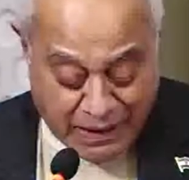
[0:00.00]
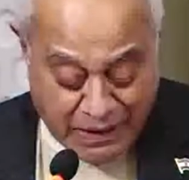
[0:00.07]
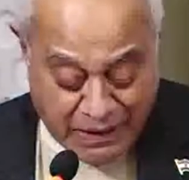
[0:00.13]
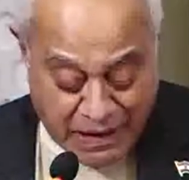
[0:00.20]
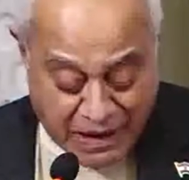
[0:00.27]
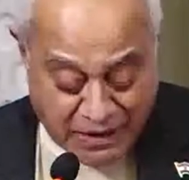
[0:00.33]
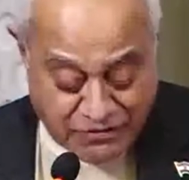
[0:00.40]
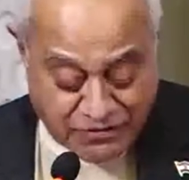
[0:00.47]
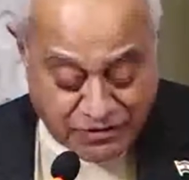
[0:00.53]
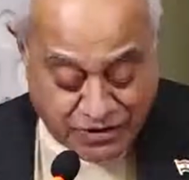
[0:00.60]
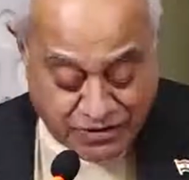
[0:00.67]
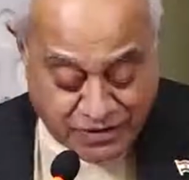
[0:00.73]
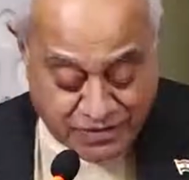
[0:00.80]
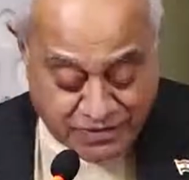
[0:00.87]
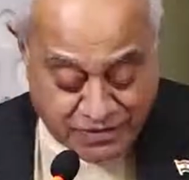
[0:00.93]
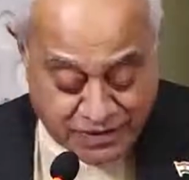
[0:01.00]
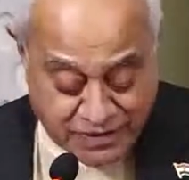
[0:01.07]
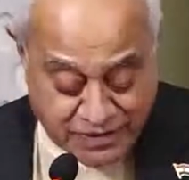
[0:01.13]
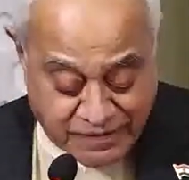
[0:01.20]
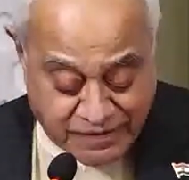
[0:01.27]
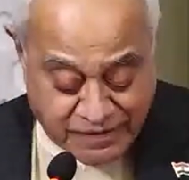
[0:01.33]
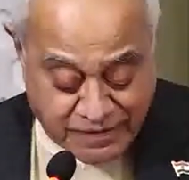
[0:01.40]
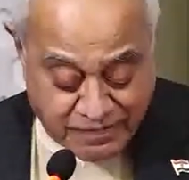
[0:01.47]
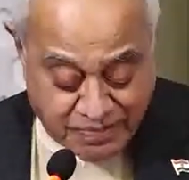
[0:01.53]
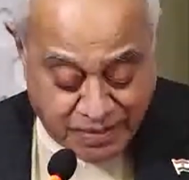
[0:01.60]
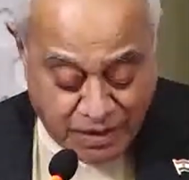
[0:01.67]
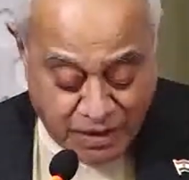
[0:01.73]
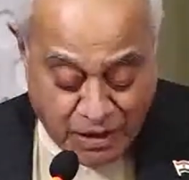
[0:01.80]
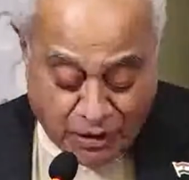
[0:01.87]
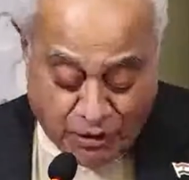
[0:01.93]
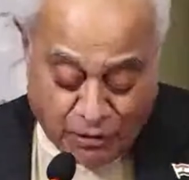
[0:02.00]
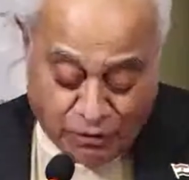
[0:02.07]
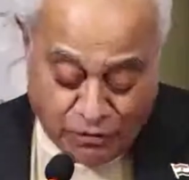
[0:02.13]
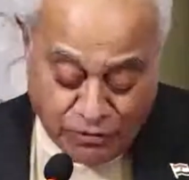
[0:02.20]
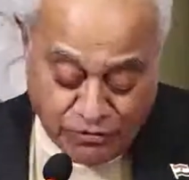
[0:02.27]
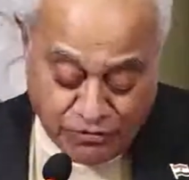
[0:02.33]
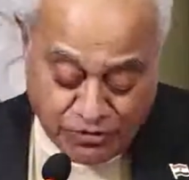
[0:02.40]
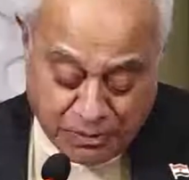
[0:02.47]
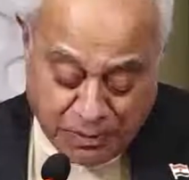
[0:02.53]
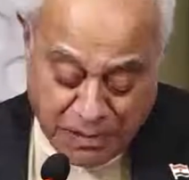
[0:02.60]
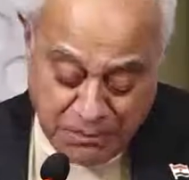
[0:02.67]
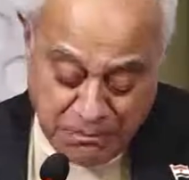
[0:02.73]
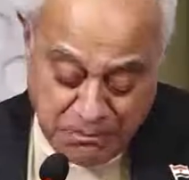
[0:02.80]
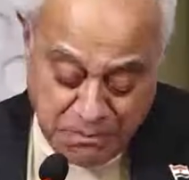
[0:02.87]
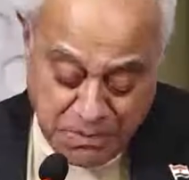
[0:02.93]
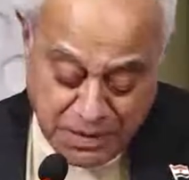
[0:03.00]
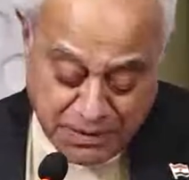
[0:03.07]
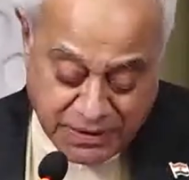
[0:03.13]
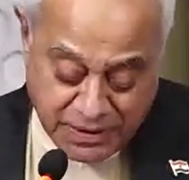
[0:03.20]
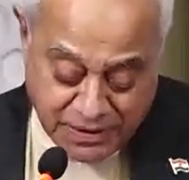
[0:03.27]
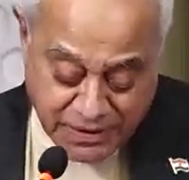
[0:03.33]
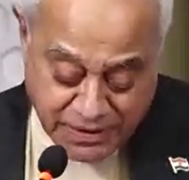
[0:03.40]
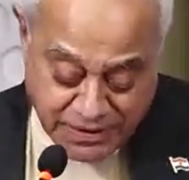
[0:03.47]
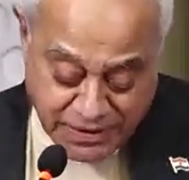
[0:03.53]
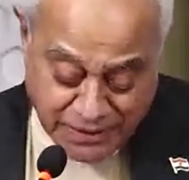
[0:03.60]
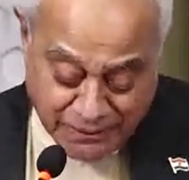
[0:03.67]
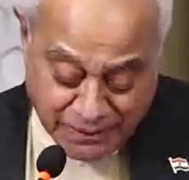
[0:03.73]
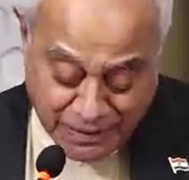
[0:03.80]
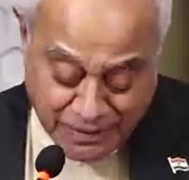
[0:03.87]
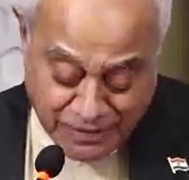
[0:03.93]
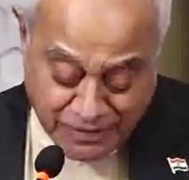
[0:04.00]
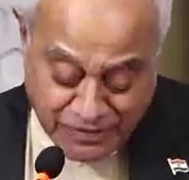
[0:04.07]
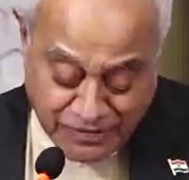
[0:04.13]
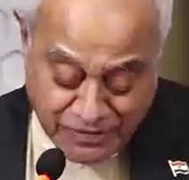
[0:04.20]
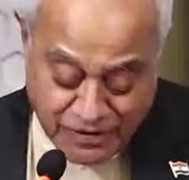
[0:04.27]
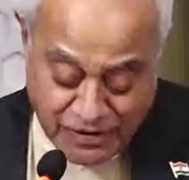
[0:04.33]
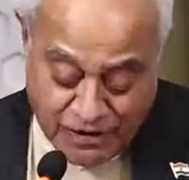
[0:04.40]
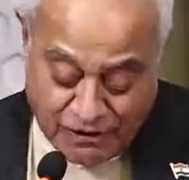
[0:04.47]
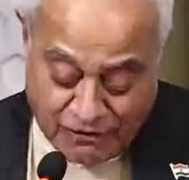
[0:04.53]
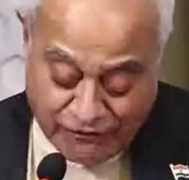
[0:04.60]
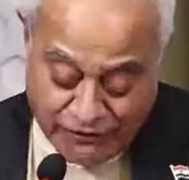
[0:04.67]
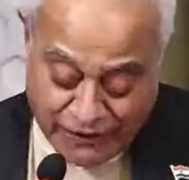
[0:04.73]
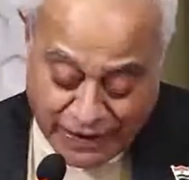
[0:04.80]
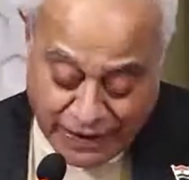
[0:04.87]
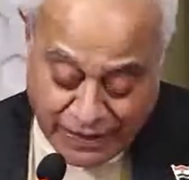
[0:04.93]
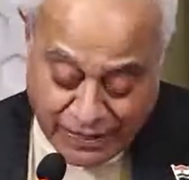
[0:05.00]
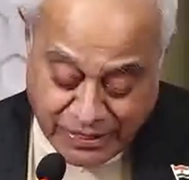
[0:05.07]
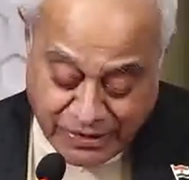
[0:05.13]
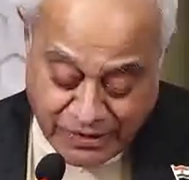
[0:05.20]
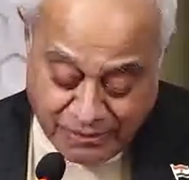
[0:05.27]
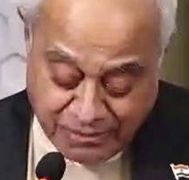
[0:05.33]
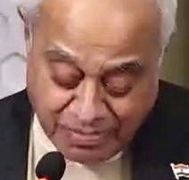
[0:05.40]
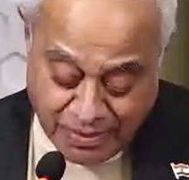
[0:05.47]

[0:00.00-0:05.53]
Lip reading: national disease caused by myriad determinants of health,